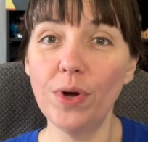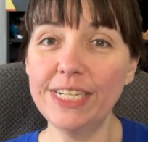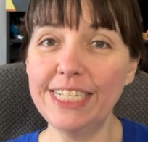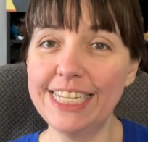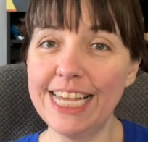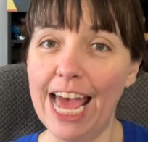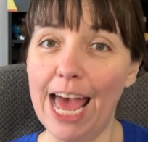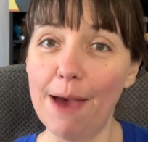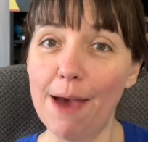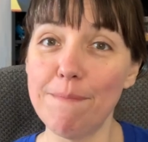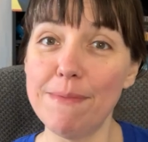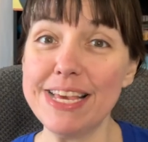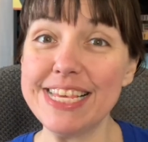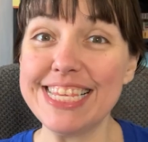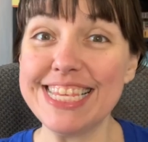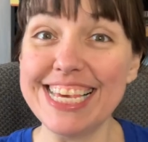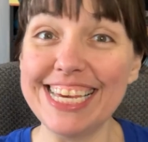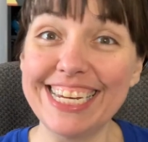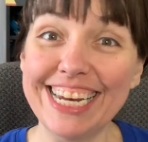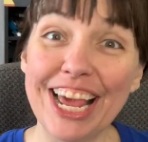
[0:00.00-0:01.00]
time is
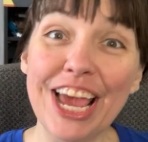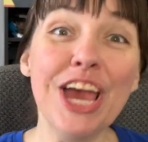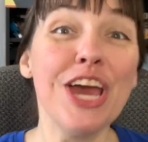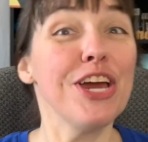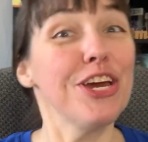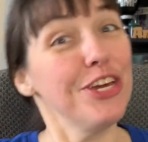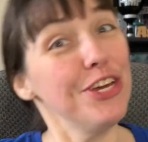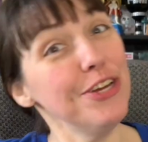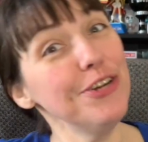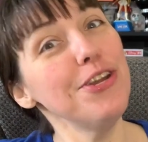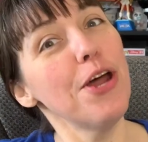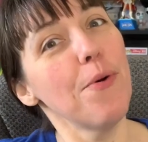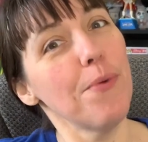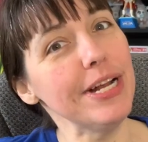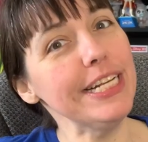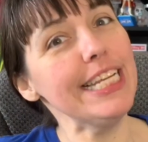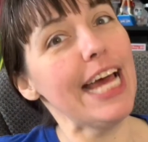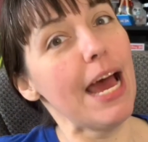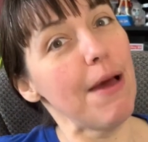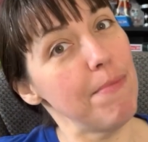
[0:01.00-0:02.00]
it? You know
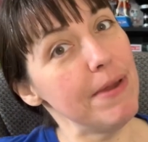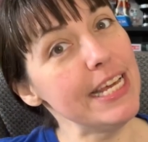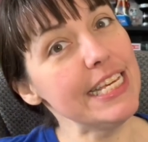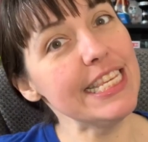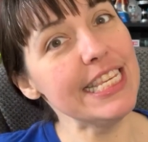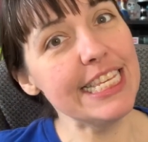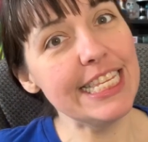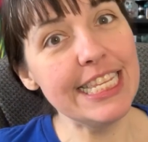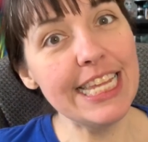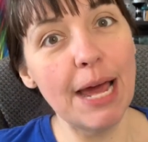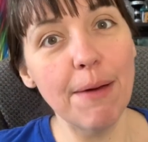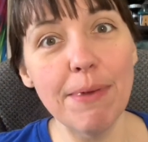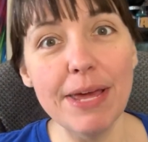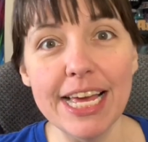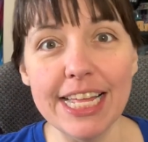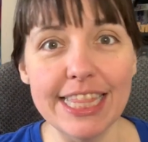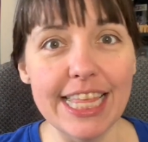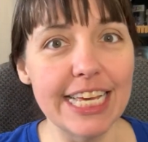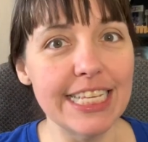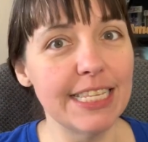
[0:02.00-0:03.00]
what time it is. It's time to
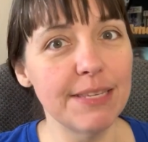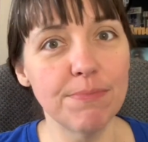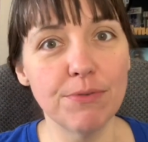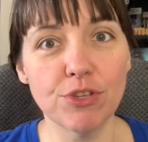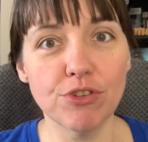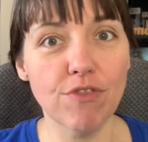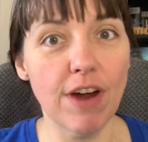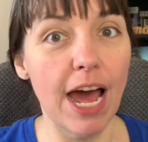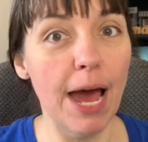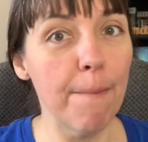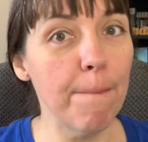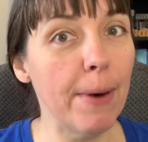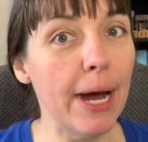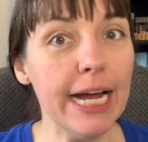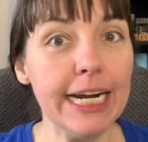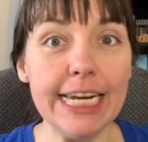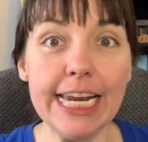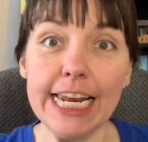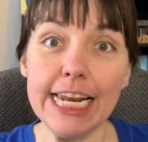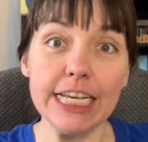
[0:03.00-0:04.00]
hit that subscribe
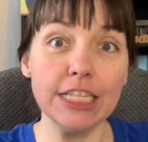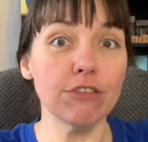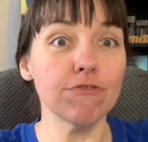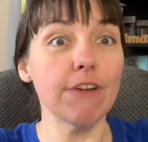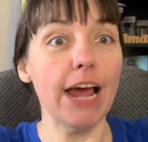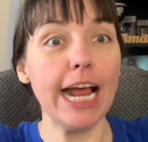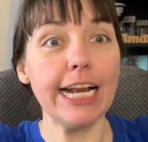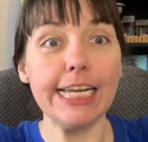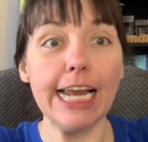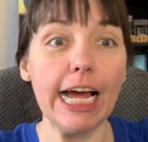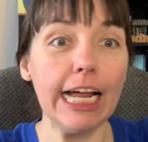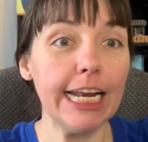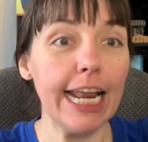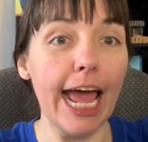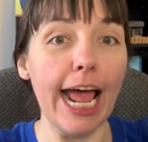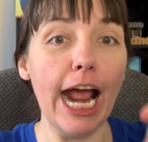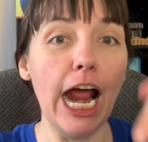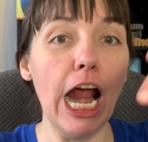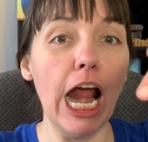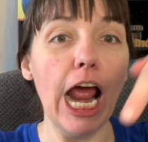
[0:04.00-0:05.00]
button, and it's right down
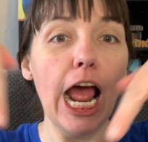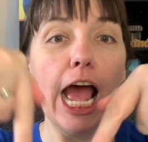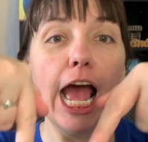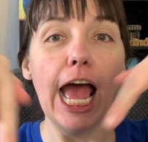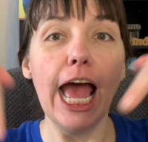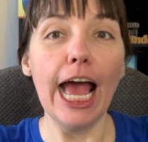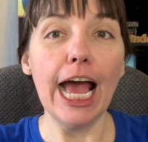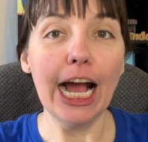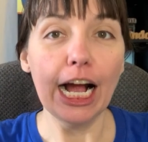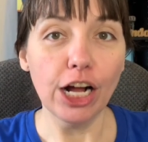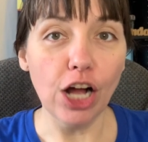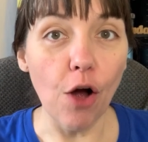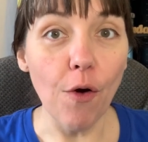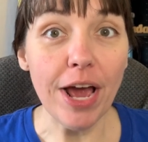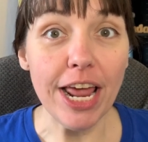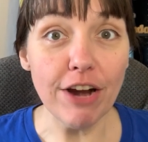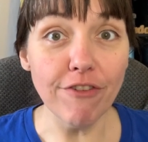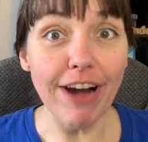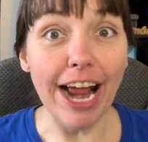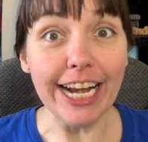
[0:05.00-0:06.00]
there. Go
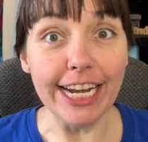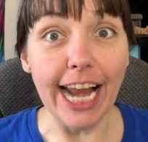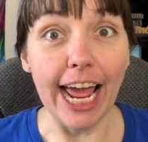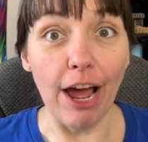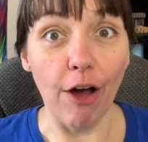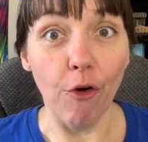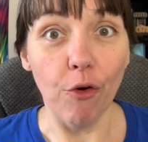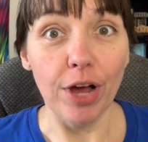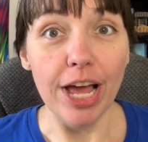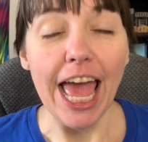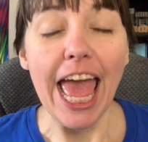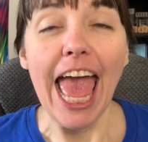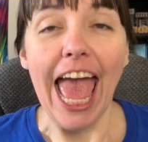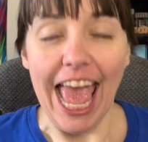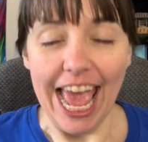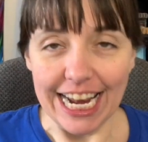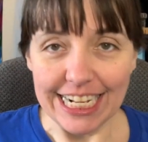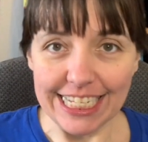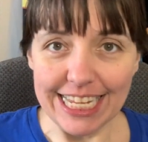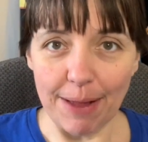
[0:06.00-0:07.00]
hit it right now.
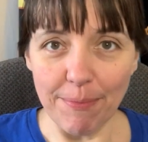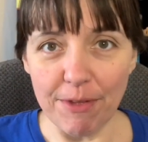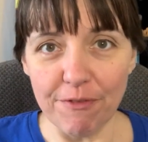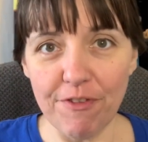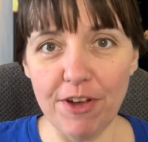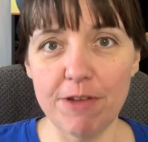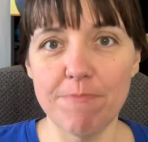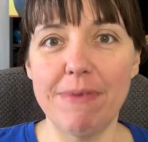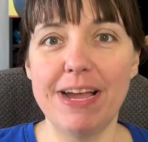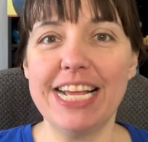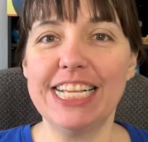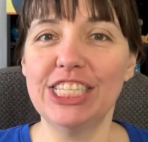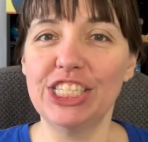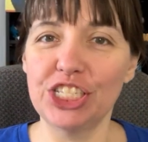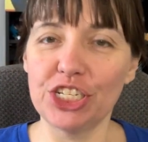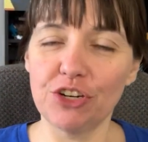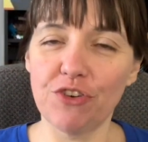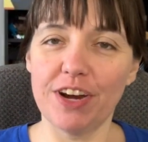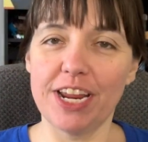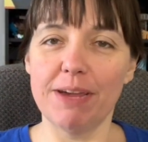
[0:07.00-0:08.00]
And it's time to find my
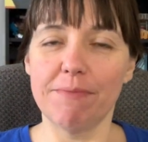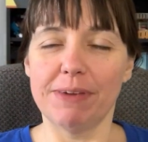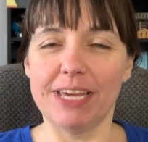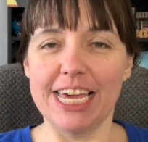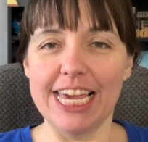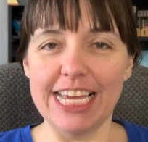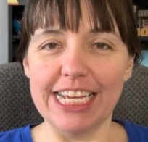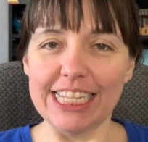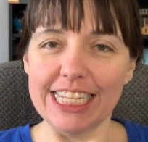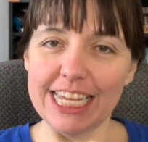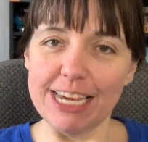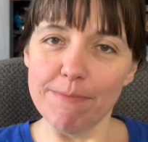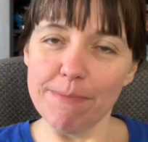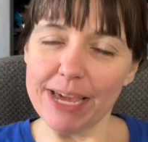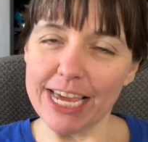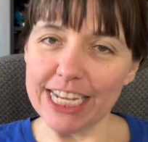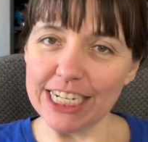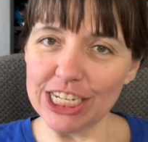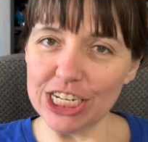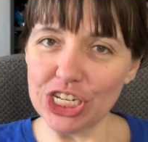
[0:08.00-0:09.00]
Instagram, Geekly
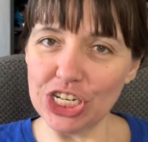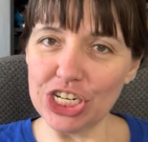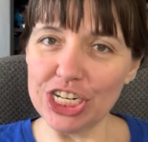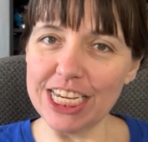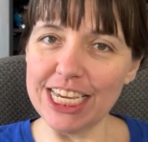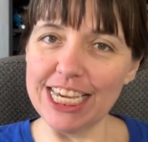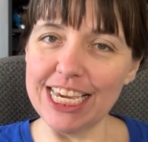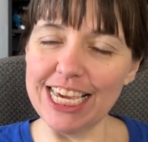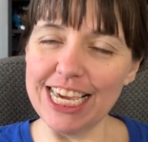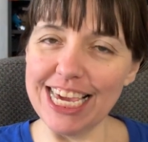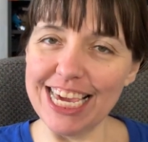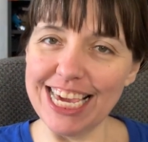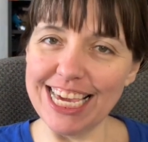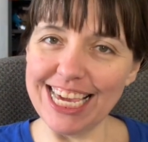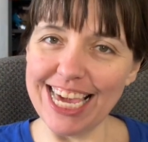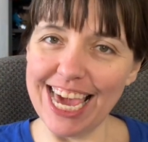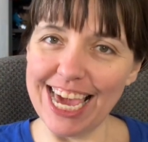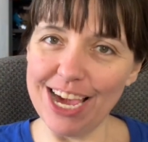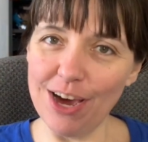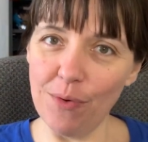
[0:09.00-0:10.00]
Amanda,
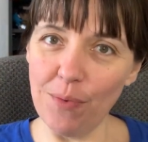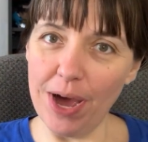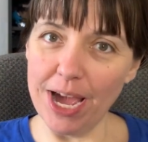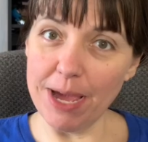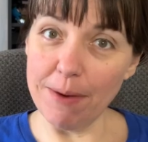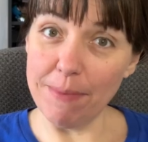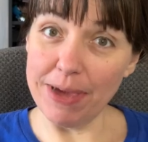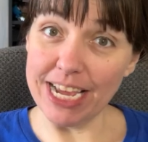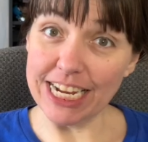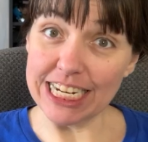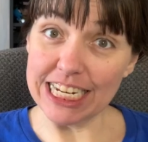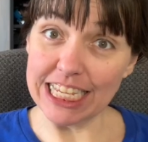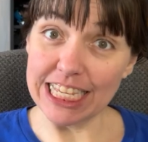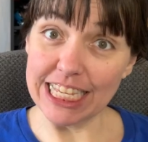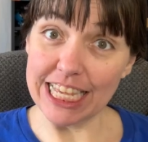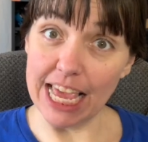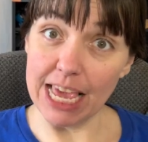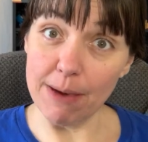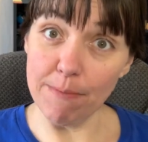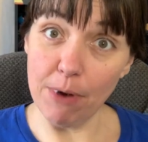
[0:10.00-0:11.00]
G-E-E-K-O-Y Amanda,
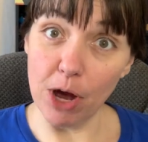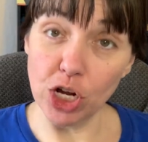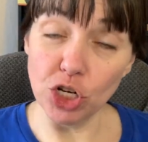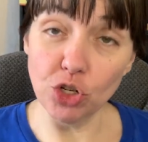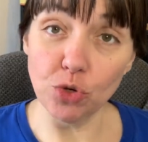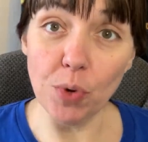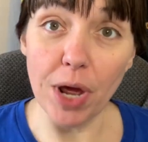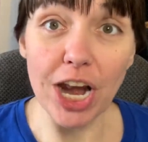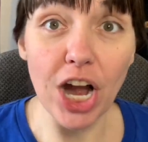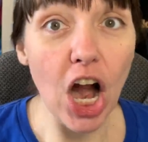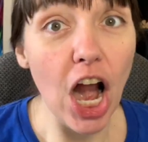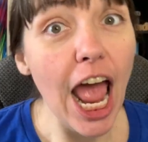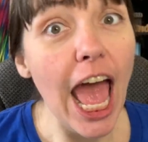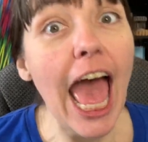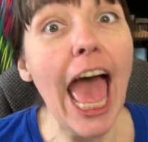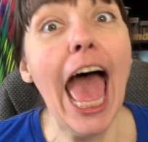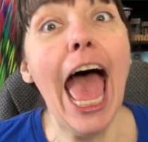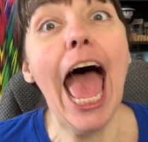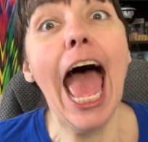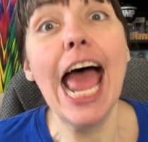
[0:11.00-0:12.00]
same on Twitter.
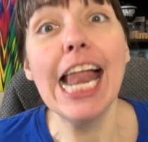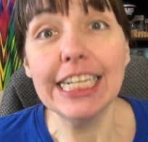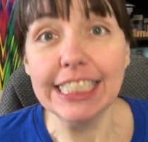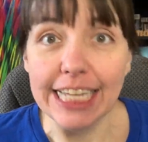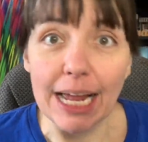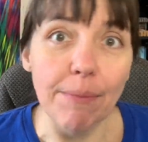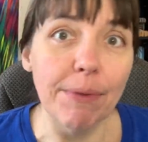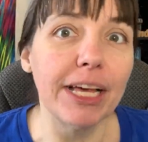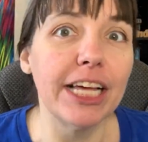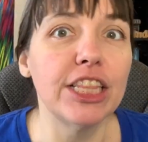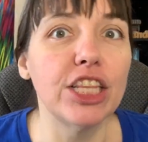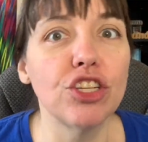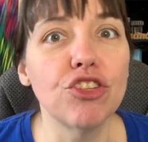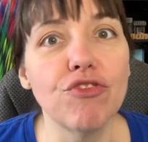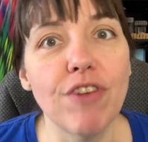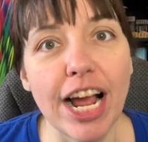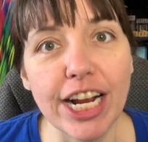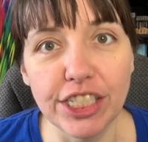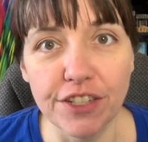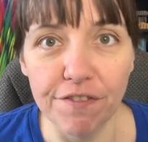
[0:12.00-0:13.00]
And it's time to get this
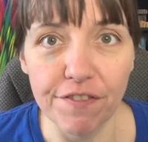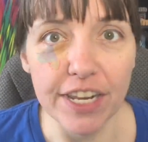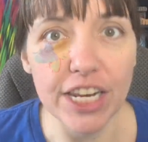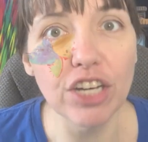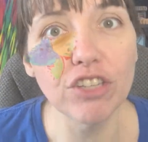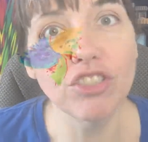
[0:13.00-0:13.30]
reaction video